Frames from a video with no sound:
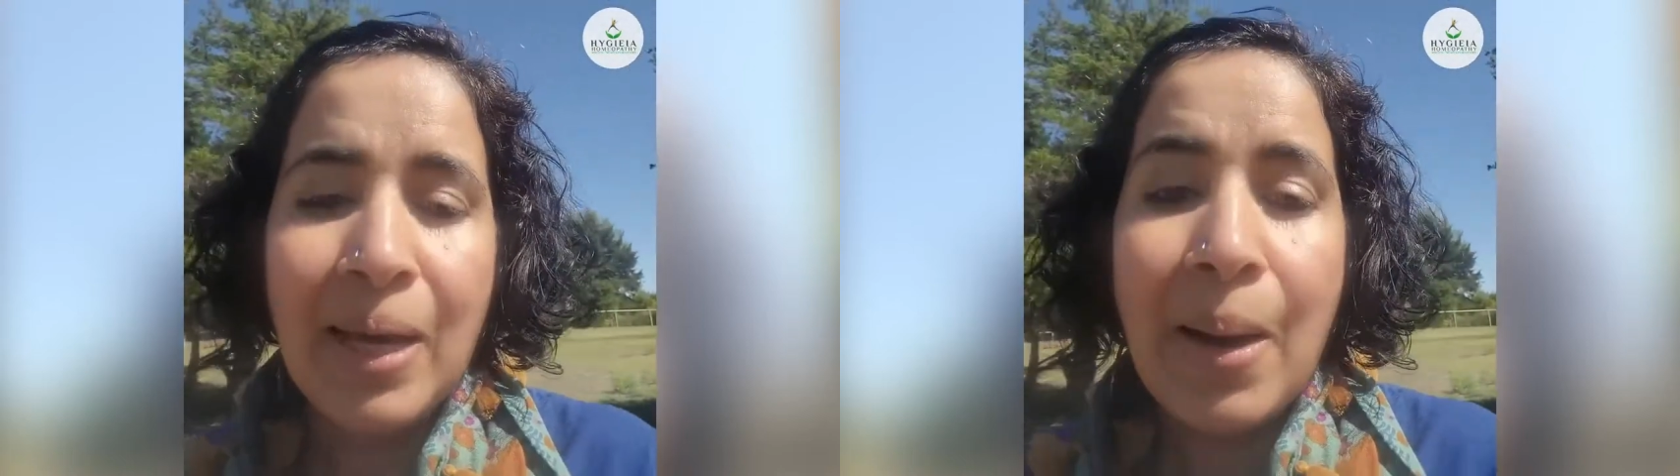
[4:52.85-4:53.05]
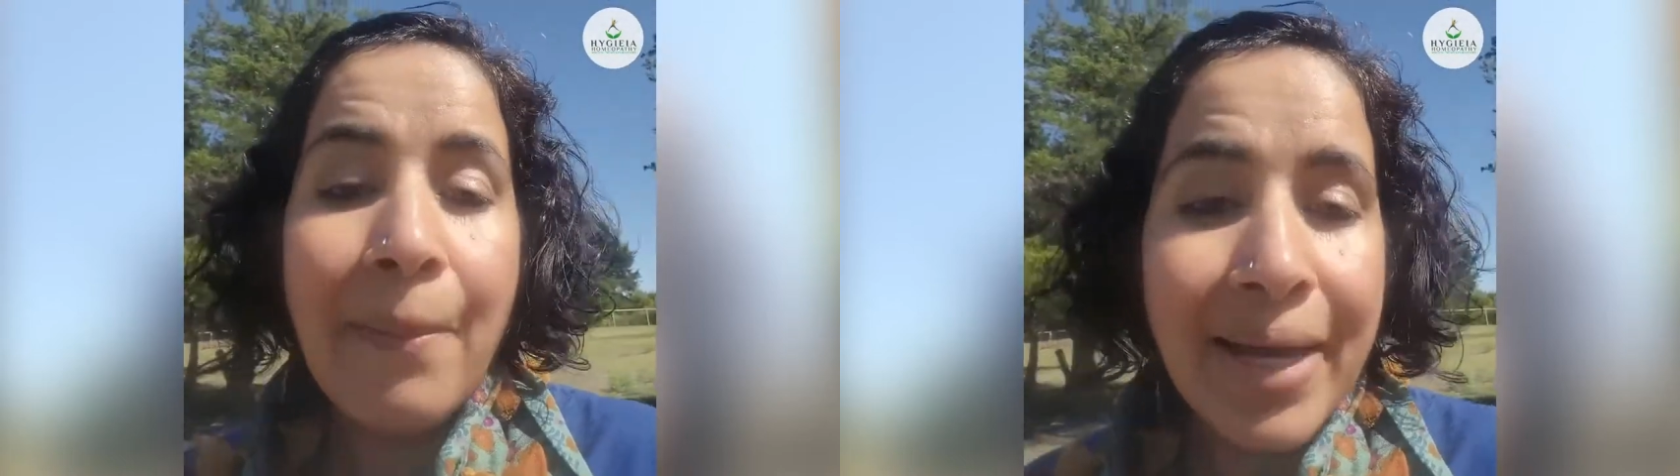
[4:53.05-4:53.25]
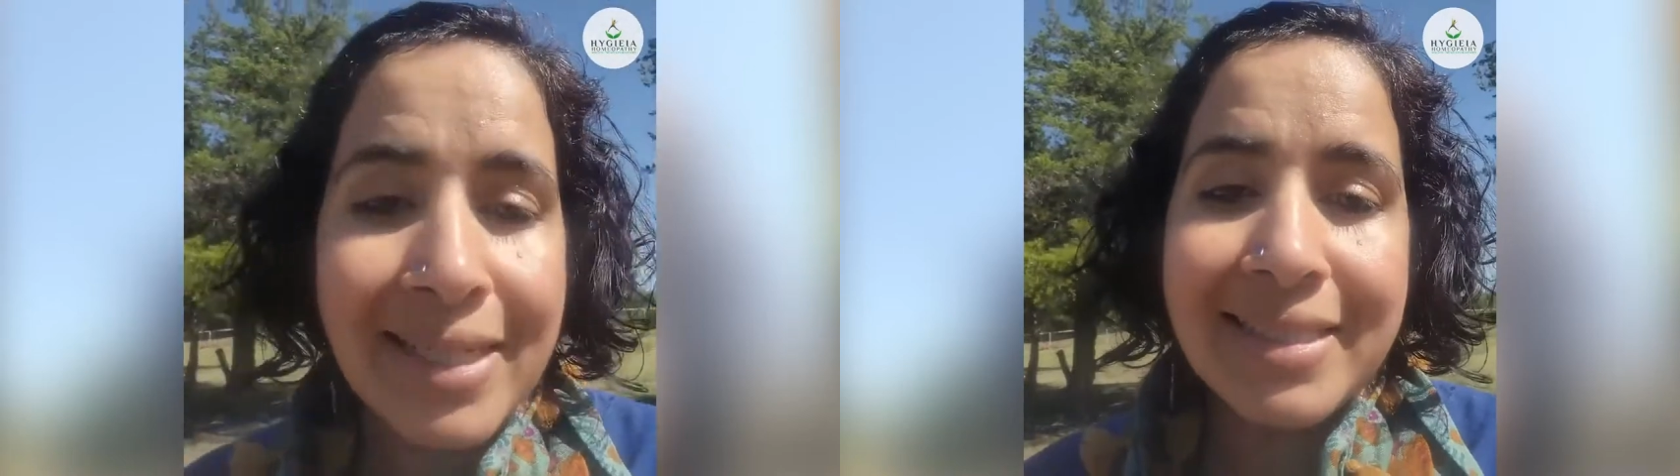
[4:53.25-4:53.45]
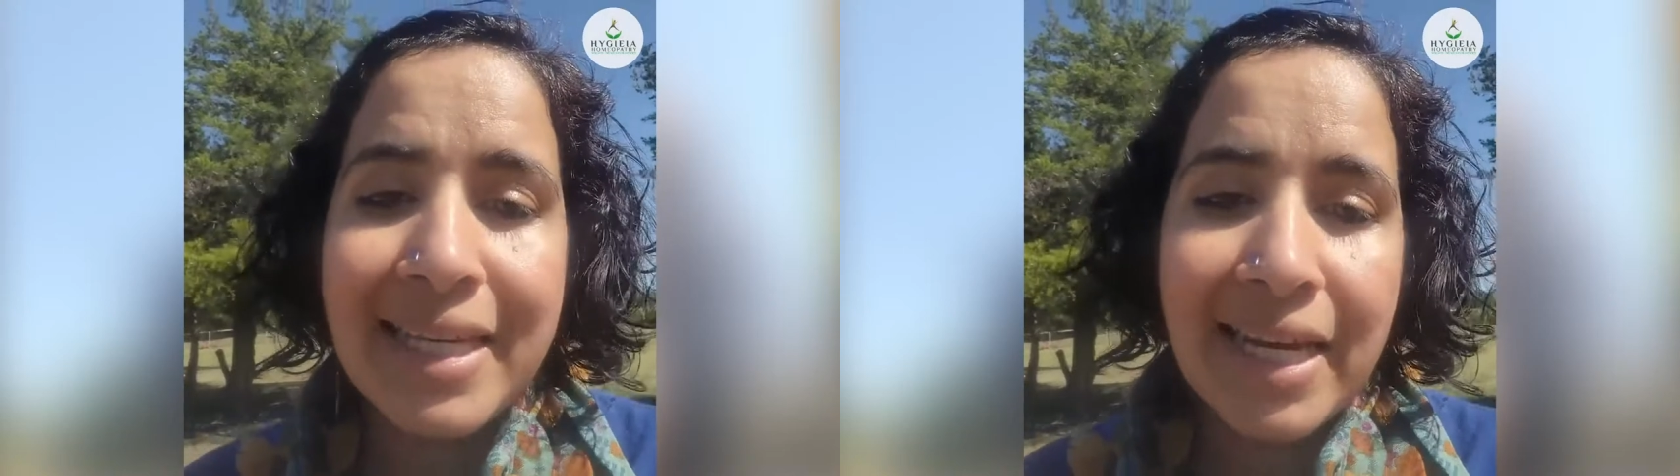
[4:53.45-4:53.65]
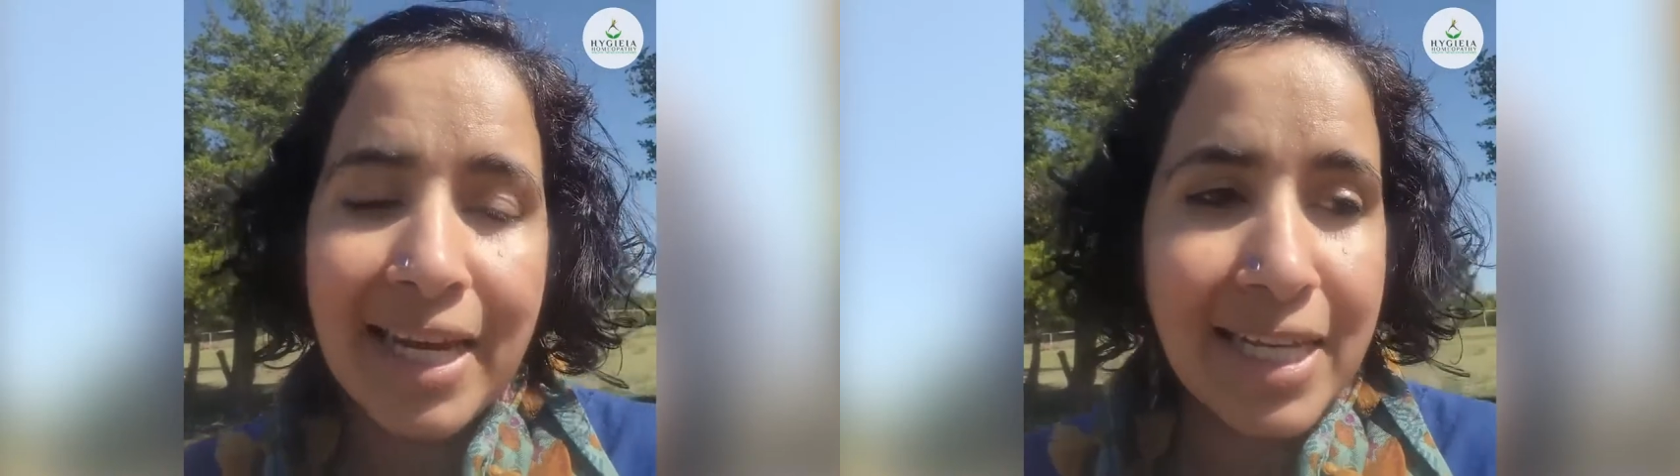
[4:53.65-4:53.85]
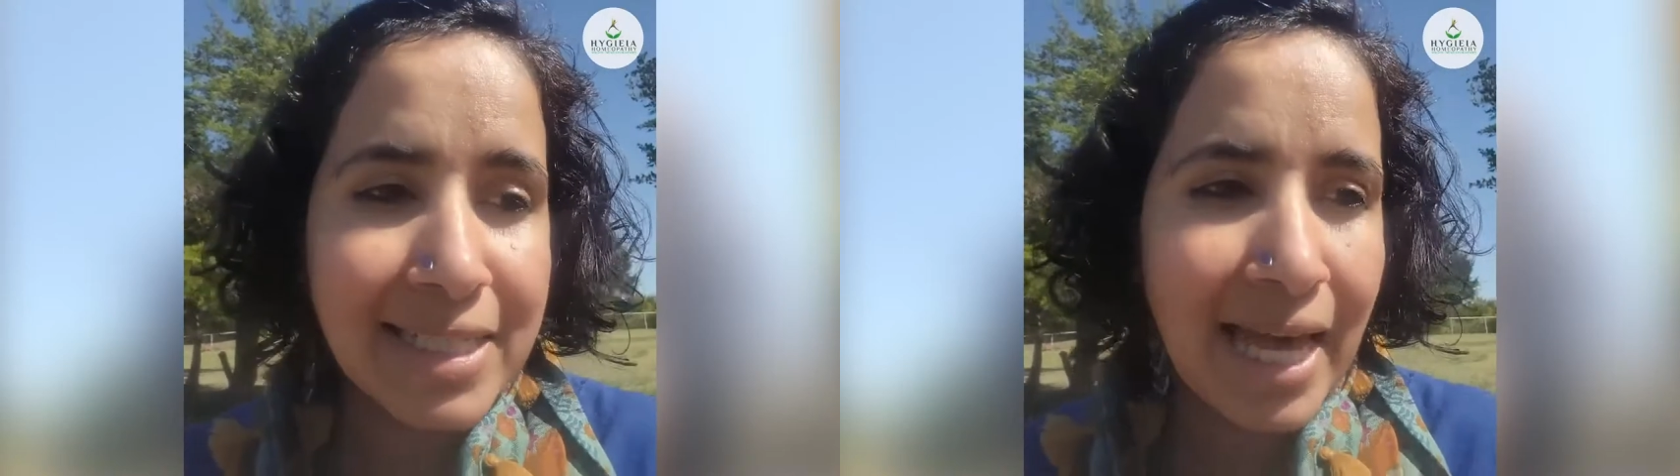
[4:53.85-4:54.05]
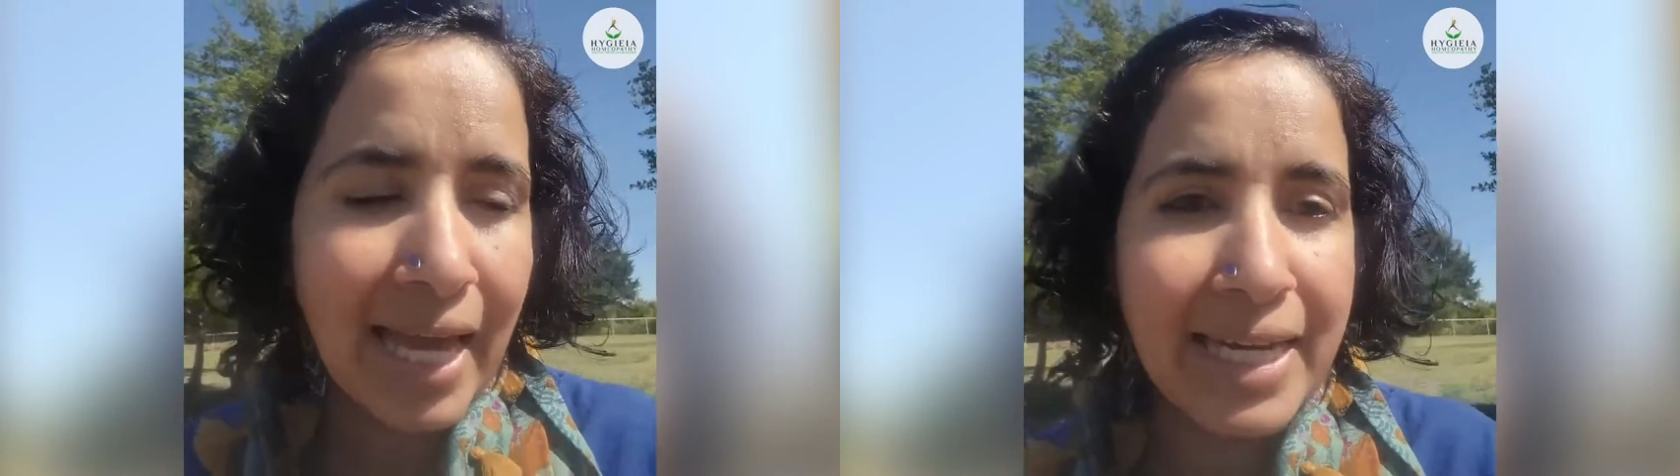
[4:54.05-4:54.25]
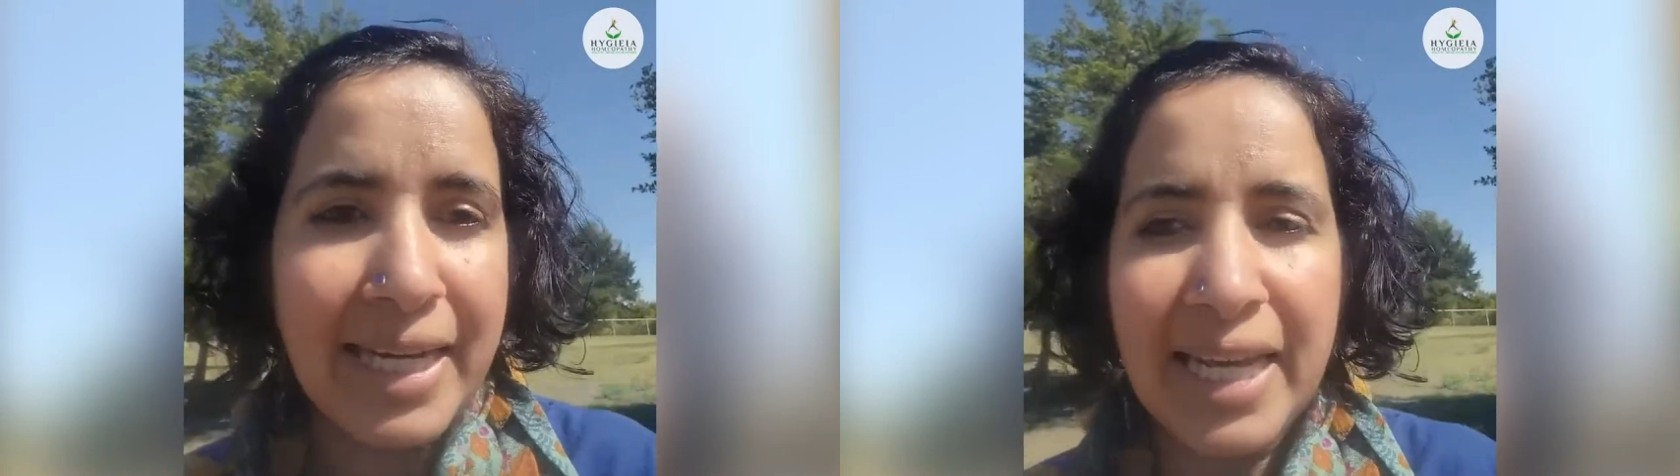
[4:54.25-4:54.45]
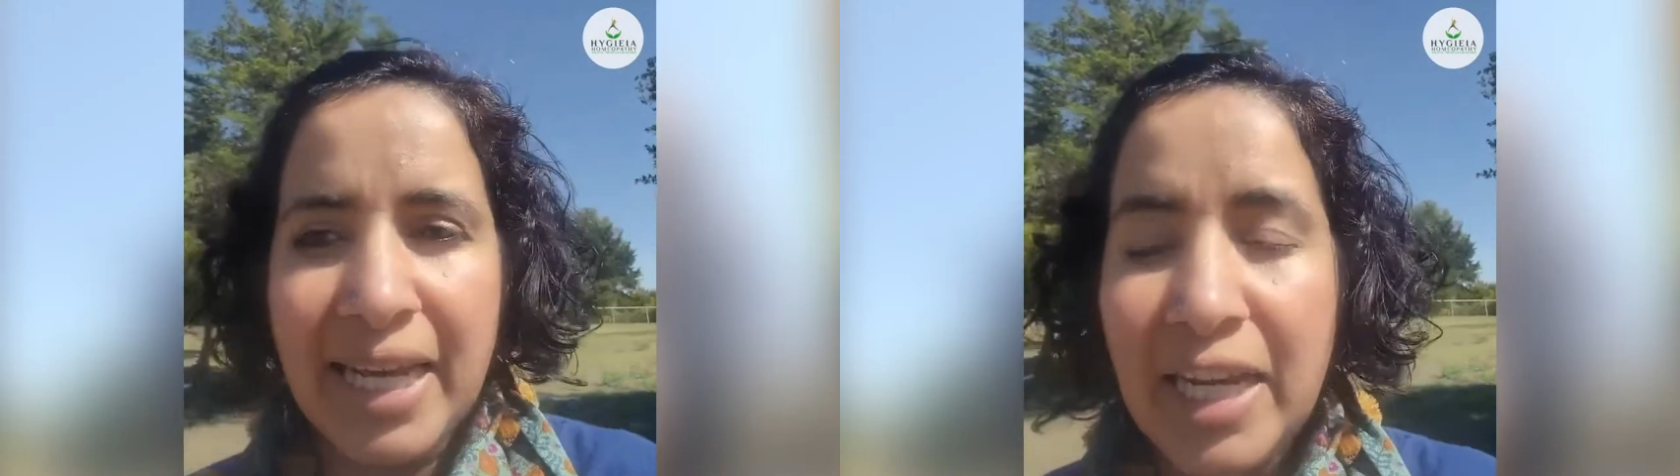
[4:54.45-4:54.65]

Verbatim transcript: amazing and exciting